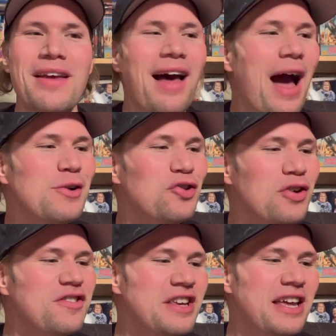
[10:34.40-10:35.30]
I was
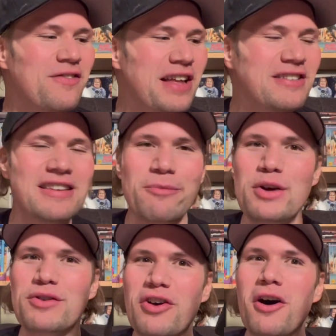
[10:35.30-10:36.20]
originally convinced this
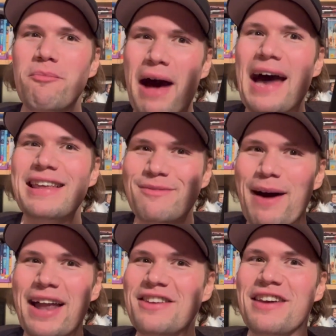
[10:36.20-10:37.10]
movie was called Bodies,
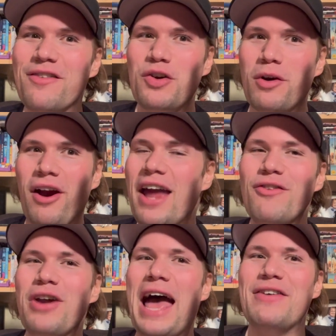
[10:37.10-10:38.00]
Bodies Everywhere. I
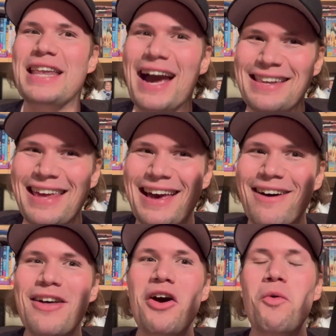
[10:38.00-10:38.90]
don't have any
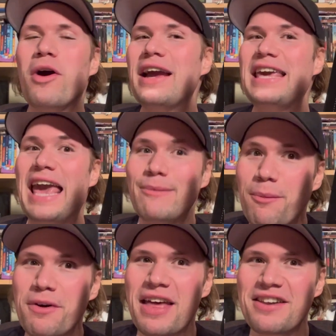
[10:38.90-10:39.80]
idea where I came
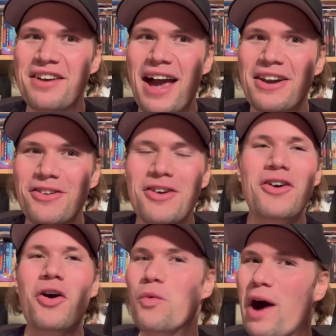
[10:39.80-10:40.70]
up with that title
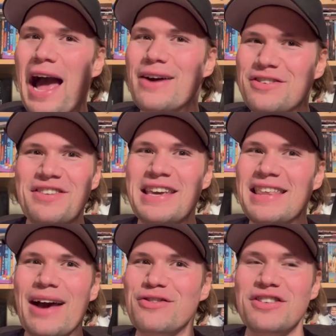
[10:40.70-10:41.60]
or why I was
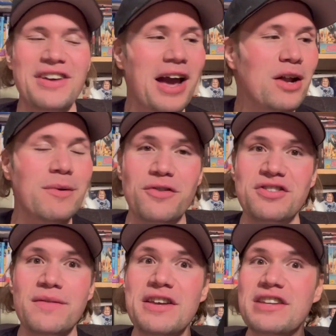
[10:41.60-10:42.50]
thinking that was the title, but for
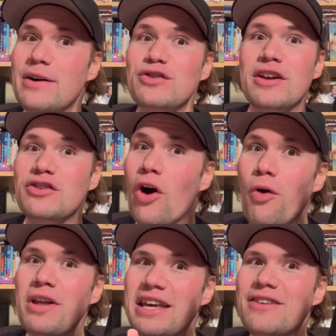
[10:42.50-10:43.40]
some reason, I was like
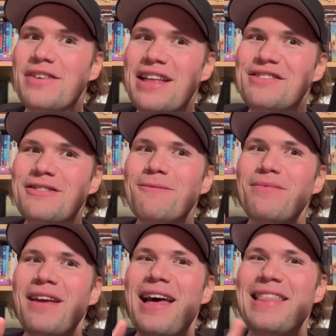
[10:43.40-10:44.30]
totally convinced
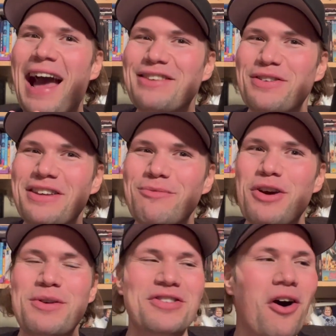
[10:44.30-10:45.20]
that's what this
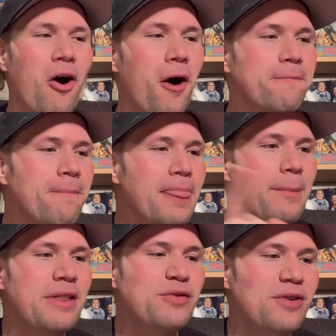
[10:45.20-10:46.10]
movie was called.
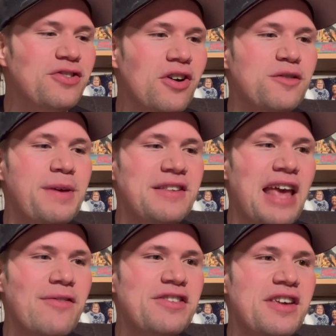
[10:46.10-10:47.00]
But this one stars Pete
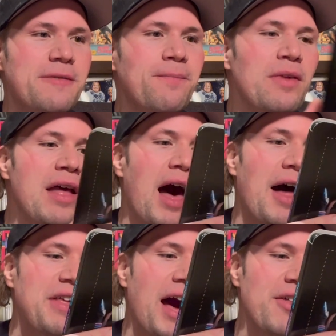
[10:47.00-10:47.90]
Davidson.
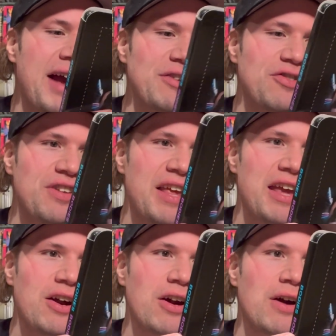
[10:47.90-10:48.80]
The other actress in
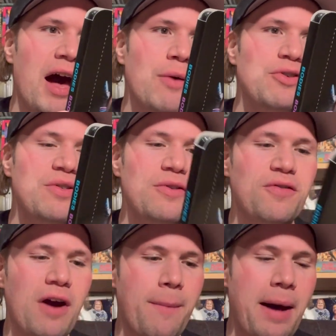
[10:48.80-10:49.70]
here, she was
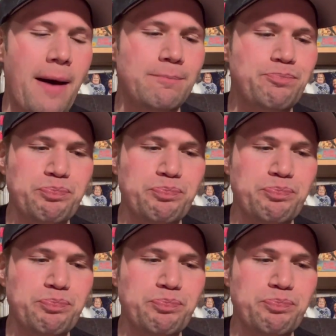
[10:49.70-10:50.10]
from...